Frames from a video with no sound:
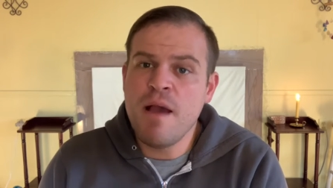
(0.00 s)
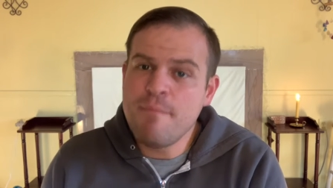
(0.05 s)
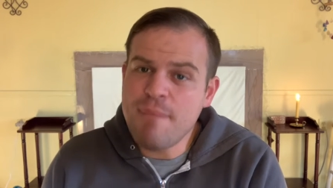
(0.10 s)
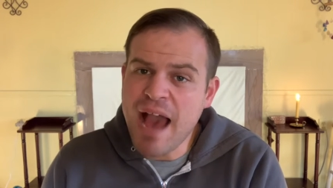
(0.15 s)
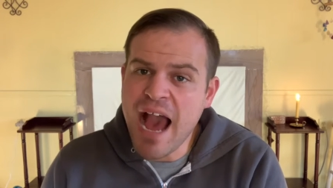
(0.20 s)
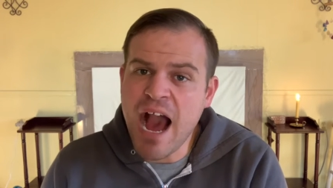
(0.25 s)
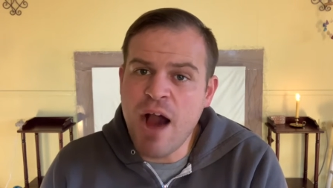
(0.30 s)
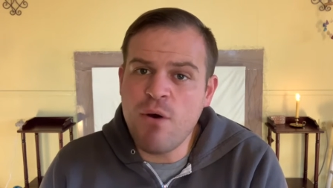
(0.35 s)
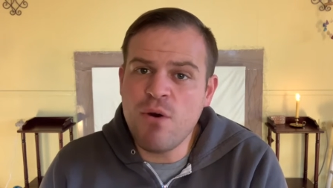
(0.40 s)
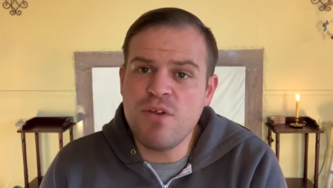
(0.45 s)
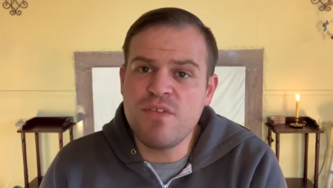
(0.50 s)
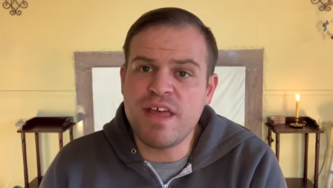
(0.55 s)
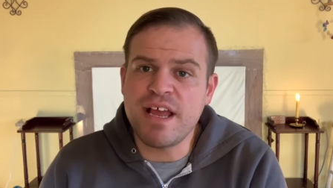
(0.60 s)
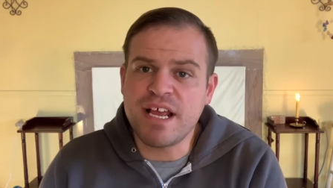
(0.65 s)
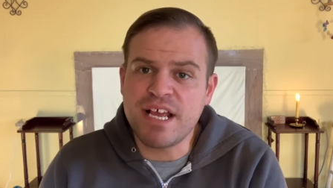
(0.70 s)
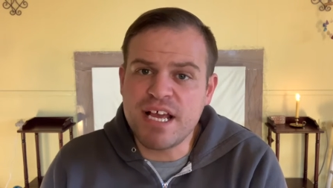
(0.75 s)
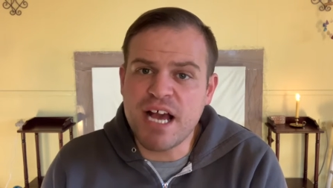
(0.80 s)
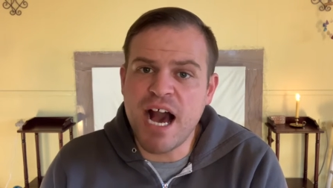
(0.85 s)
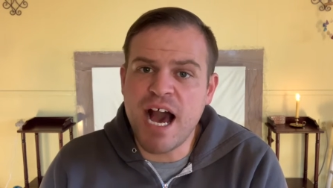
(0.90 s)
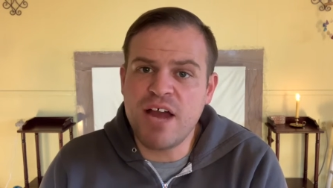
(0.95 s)
power
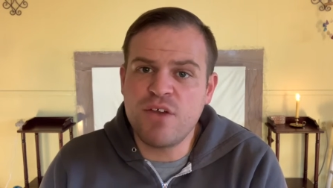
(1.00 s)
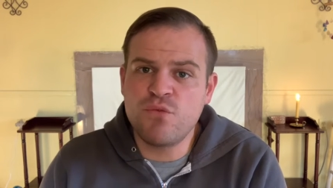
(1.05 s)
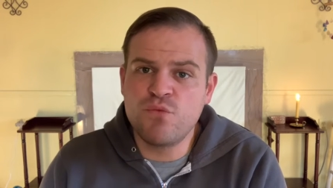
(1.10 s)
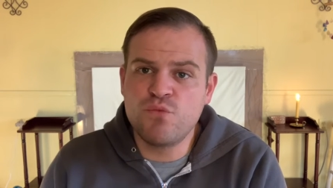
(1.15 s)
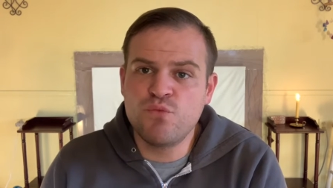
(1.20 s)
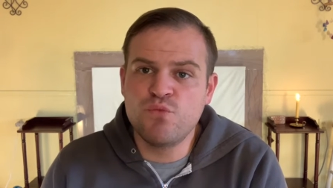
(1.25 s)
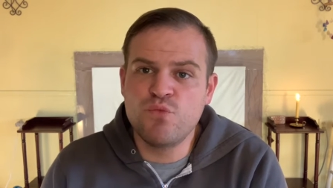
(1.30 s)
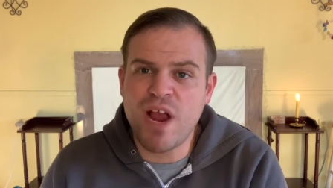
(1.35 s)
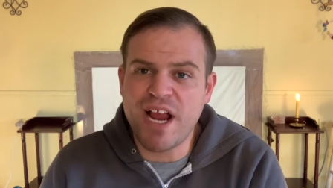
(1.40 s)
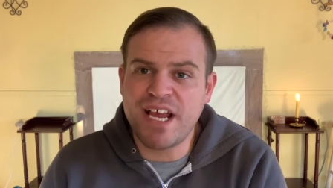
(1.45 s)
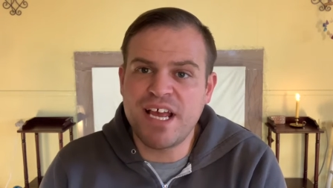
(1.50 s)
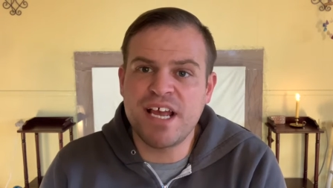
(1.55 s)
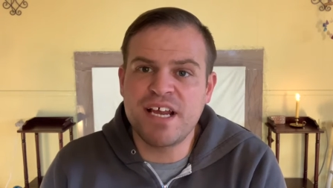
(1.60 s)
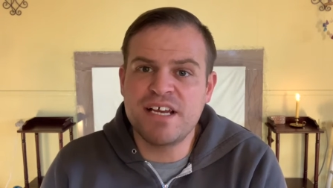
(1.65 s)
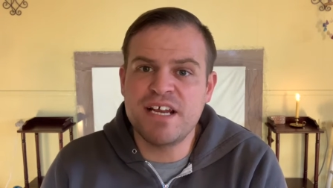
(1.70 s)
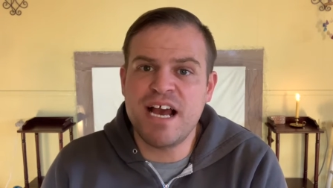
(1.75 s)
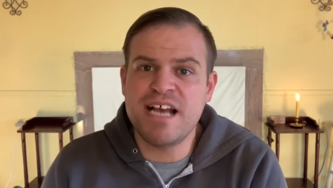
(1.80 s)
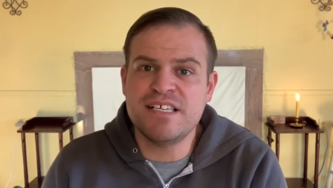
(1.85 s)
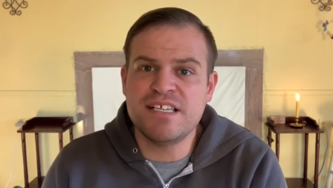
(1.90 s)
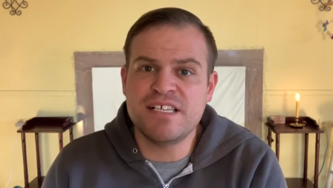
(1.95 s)
that God
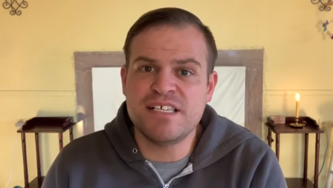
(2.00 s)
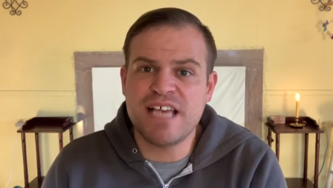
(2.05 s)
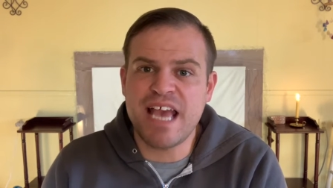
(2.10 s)
recognizes